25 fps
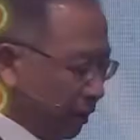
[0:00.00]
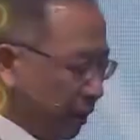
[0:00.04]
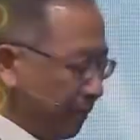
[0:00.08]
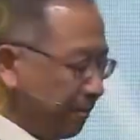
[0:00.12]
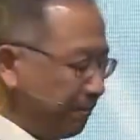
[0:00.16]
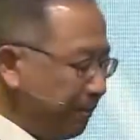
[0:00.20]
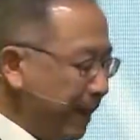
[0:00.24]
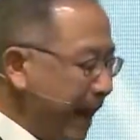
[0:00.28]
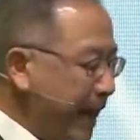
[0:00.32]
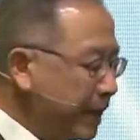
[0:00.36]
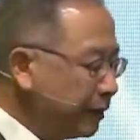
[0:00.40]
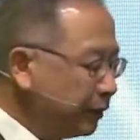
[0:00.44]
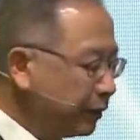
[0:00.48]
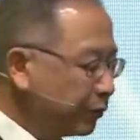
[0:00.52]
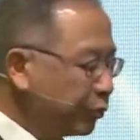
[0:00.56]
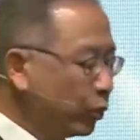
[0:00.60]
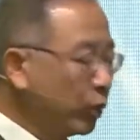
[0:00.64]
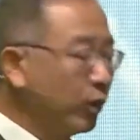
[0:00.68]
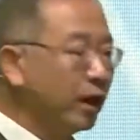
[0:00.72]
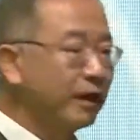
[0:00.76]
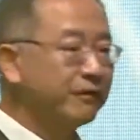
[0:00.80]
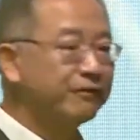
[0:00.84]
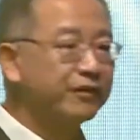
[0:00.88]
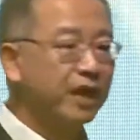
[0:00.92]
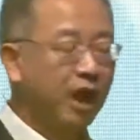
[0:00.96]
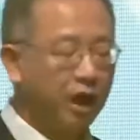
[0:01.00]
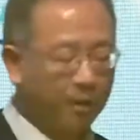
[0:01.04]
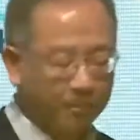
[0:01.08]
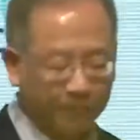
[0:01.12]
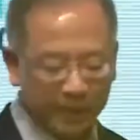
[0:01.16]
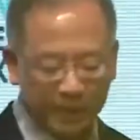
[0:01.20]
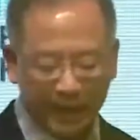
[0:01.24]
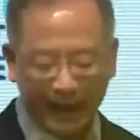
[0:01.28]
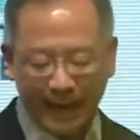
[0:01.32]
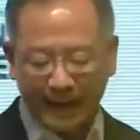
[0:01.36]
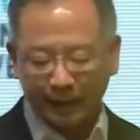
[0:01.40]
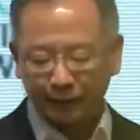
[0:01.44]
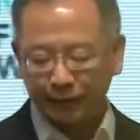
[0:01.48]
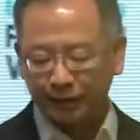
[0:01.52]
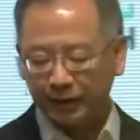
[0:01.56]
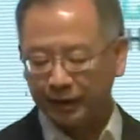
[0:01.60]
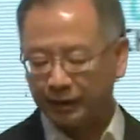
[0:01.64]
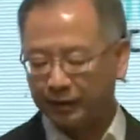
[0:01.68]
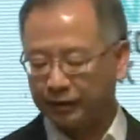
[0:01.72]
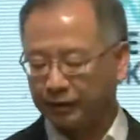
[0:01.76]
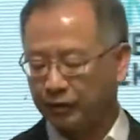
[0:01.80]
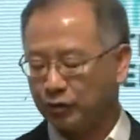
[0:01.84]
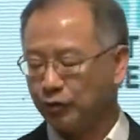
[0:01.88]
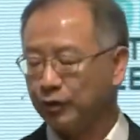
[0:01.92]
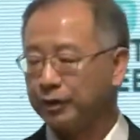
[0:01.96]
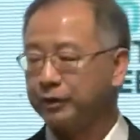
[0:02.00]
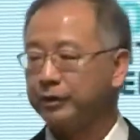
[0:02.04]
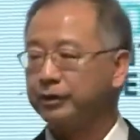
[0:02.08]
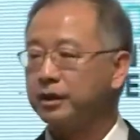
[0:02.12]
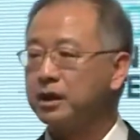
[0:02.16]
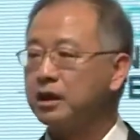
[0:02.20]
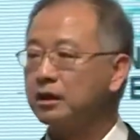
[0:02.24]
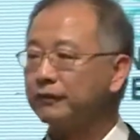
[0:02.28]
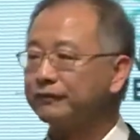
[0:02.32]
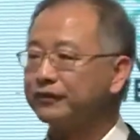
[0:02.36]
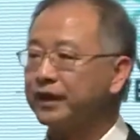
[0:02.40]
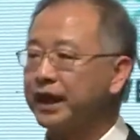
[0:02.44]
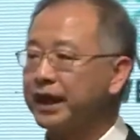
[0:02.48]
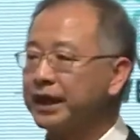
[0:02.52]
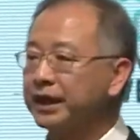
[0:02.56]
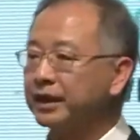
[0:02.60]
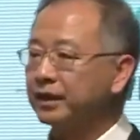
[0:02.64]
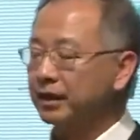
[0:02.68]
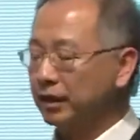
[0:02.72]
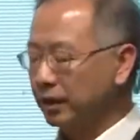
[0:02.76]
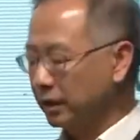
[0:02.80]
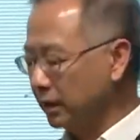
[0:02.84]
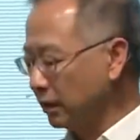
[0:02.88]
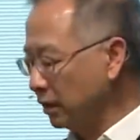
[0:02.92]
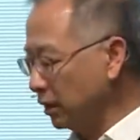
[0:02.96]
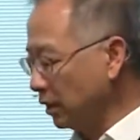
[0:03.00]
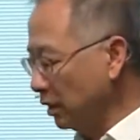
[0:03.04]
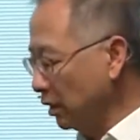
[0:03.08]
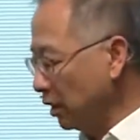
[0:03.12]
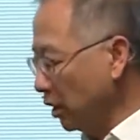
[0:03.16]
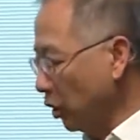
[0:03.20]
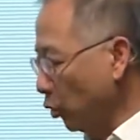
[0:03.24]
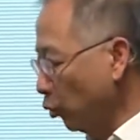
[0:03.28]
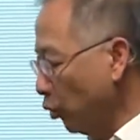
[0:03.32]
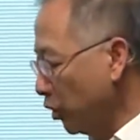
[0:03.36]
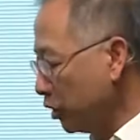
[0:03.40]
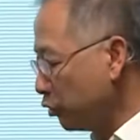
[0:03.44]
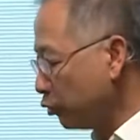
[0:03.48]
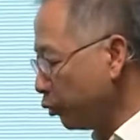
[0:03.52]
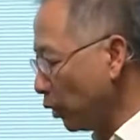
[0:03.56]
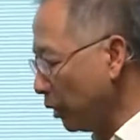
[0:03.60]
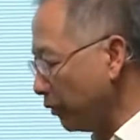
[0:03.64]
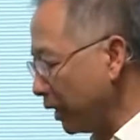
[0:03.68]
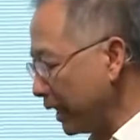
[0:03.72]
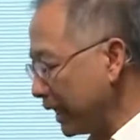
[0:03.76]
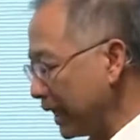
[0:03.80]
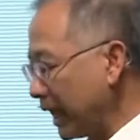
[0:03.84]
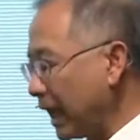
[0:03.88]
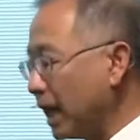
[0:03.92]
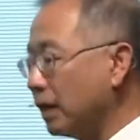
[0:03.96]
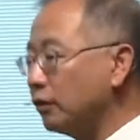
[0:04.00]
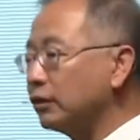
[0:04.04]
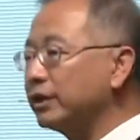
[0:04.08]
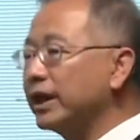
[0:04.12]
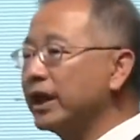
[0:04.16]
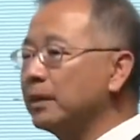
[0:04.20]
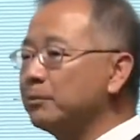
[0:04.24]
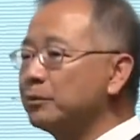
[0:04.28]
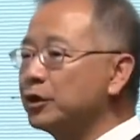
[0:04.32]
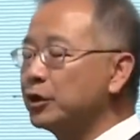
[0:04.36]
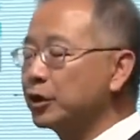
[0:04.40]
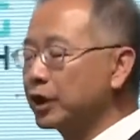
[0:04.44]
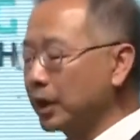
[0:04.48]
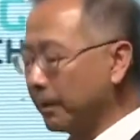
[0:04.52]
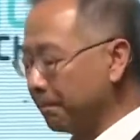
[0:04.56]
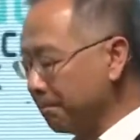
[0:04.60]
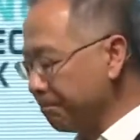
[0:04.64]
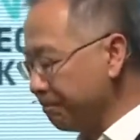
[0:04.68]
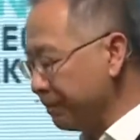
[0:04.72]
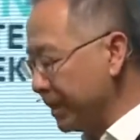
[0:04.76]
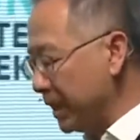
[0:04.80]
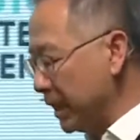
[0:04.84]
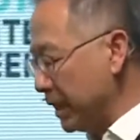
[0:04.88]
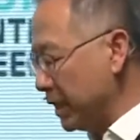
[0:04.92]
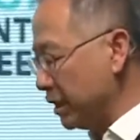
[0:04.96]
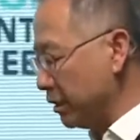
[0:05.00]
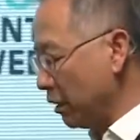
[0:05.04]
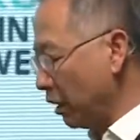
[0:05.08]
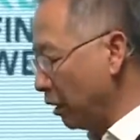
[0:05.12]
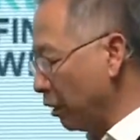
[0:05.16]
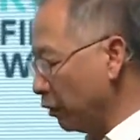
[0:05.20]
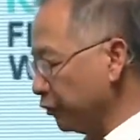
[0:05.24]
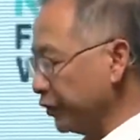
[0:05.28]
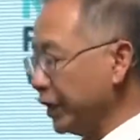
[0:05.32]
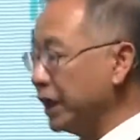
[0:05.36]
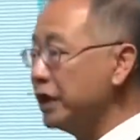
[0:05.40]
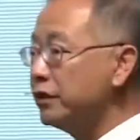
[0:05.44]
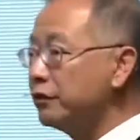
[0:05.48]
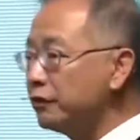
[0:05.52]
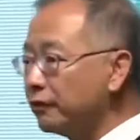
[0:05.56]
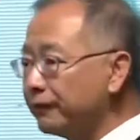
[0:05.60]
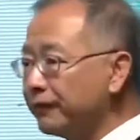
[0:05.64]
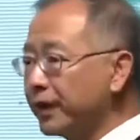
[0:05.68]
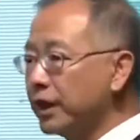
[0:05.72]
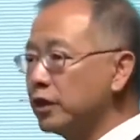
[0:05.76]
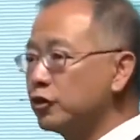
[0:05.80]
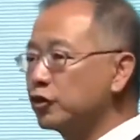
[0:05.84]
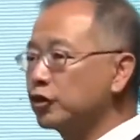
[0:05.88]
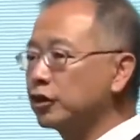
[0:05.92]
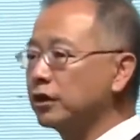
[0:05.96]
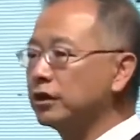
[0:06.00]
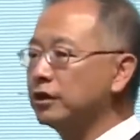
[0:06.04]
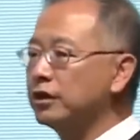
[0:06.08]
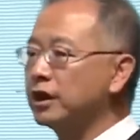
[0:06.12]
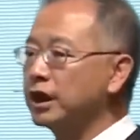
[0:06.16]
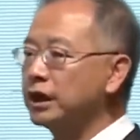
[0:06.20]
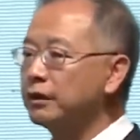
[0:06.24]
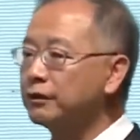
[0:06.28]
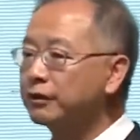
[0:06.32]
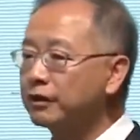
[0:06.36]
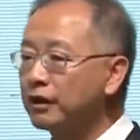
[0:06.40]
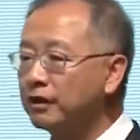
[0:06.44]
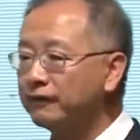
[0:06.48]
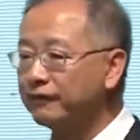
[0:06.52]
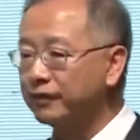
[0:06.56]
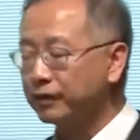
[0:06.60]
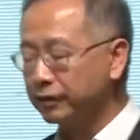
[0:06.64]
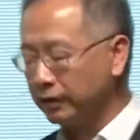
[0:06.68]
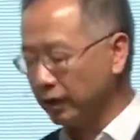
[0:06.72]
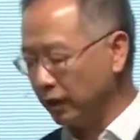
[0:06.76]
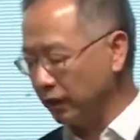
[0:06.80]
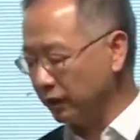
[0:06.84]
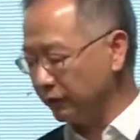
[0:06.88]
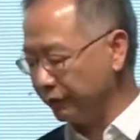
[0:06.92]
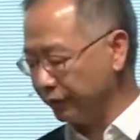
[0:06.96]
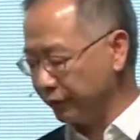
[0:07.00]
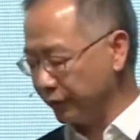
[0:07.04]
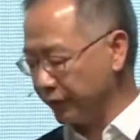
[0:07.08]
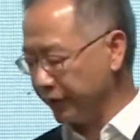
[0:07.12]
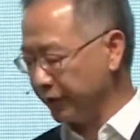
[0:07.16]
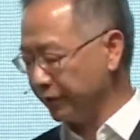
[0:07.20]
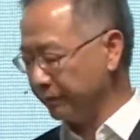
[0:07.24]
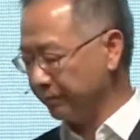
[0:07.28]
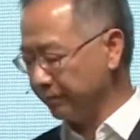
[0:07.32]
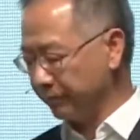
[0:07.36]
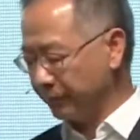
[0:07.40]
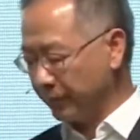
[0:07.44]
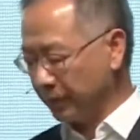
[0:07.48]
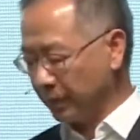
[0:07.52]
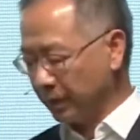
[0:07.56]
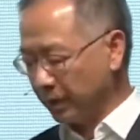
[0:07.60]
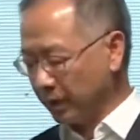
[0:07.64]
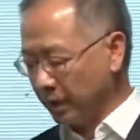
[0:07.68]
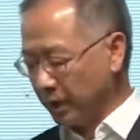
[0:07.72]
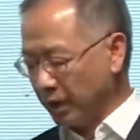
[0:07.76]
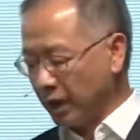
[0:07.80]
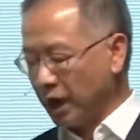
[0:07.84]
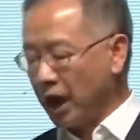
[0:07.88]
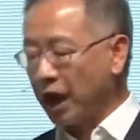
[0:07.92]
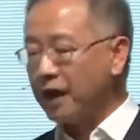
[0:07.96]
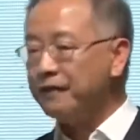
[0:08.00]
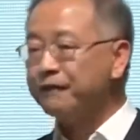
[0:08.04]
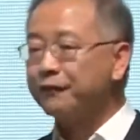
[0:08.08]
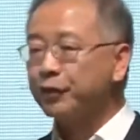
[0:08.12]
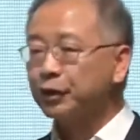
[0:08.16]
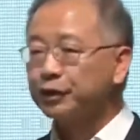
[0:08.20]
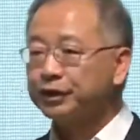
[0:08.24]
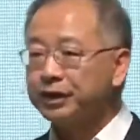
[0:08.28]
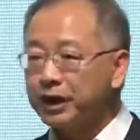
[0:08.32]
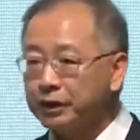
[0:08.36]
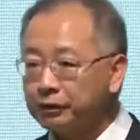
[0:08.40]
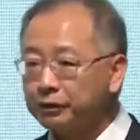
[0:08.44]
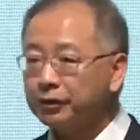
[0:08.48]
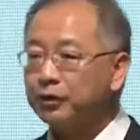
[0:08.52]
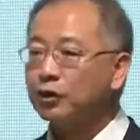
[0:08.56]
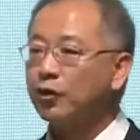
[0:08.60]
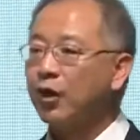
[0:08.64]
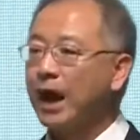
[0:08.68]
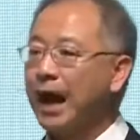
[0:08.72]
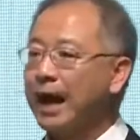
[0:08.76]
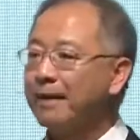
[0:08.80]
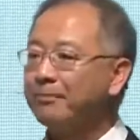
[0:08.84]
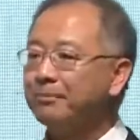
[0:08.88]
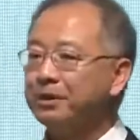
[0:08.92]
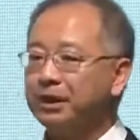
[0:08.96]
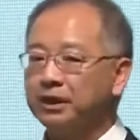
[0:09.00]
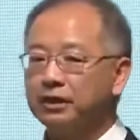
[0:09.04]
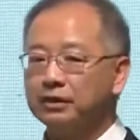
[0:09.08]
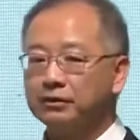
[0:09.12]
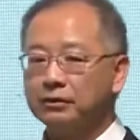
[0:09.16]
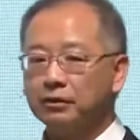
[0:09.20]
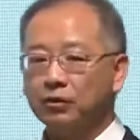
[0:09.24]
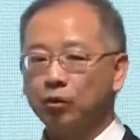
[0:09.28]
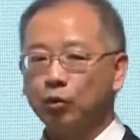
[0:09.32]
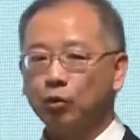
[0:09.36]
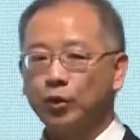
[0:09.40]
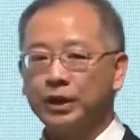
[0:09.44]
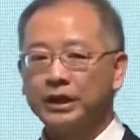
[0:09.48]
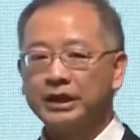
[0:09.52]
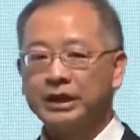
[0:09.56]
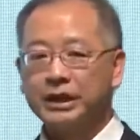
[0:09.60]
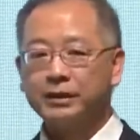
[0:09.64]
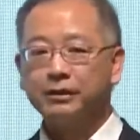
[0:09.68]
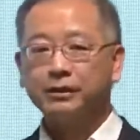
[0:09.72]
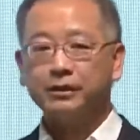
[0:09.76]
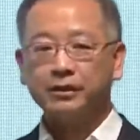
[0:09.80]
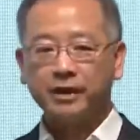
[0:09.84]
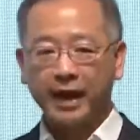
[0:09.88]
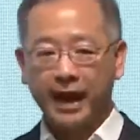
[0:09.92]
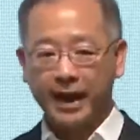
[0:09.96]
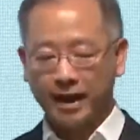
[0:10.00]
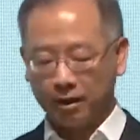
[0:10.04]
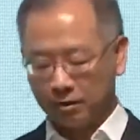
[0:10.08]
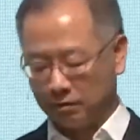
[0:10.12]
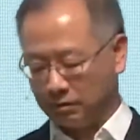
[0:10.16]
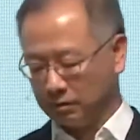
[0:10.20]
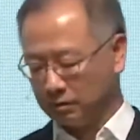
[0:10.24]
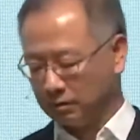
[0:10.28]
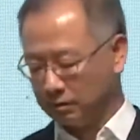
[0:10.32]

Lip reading: Banks will have common access to a sea of data, which will allow them to compete on innovation in service delivery. And for this to happen, we need scale.